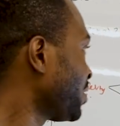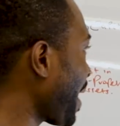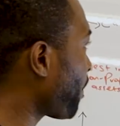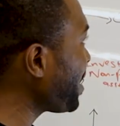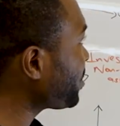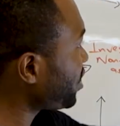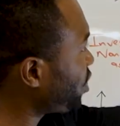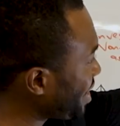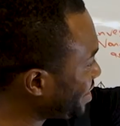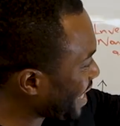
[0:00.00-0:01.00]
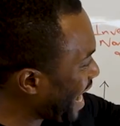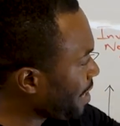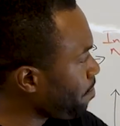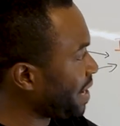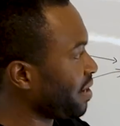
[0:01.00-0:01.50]
So that brings us to this
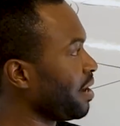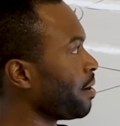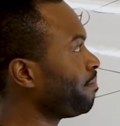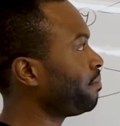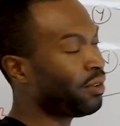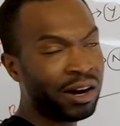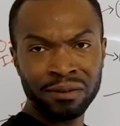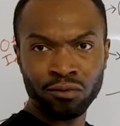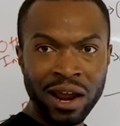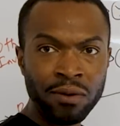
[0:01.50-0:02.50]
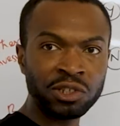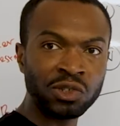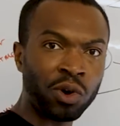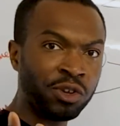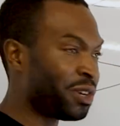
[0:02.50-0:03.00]
end bit here, right? Which
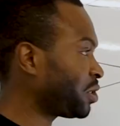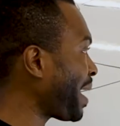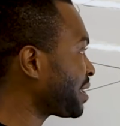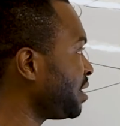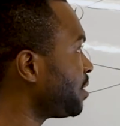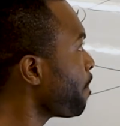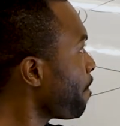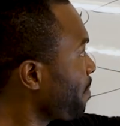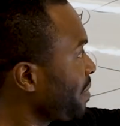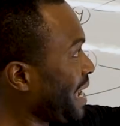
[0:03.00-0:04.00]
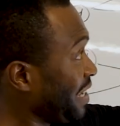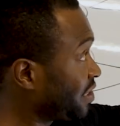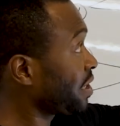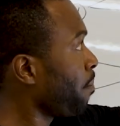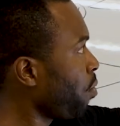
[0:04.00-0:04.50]
is what you expected in
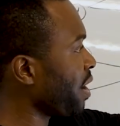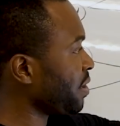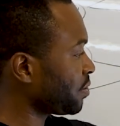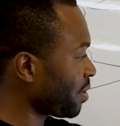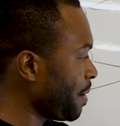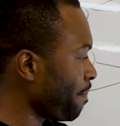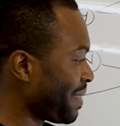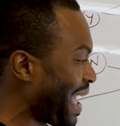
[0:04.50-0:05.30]
some ways, right?